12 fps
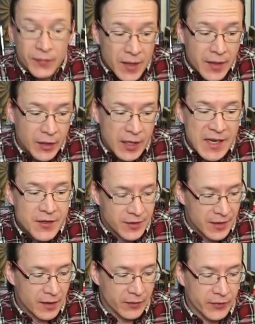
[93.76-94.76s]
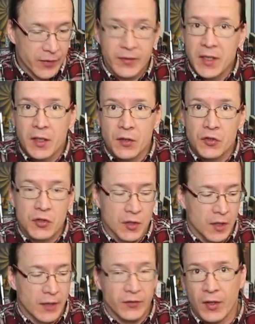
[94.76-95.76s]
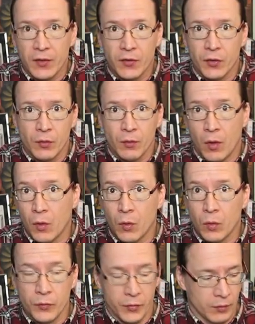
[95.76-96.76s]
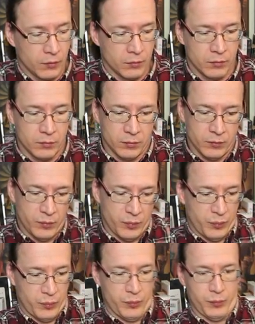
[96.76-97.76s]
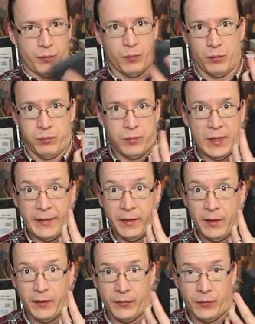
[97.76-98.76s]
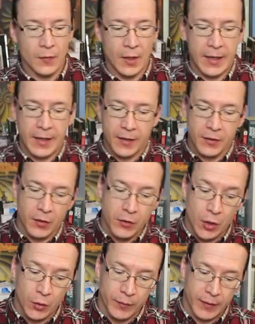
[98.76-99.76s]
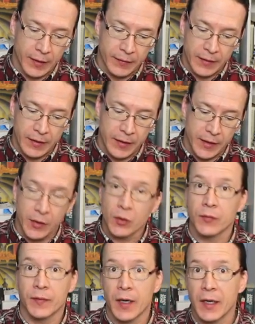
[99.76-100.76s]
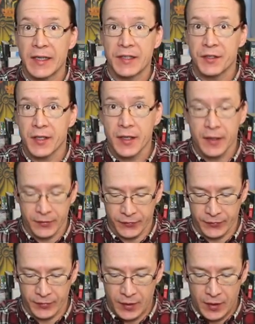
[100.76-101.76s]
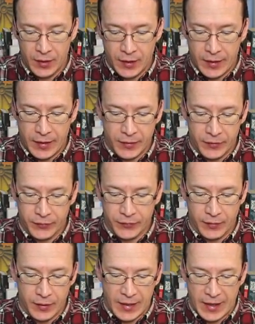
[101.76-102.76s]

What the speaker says: Fire HDX 7-inch I tend to hold like this. And note that the Kindle Fire HDX has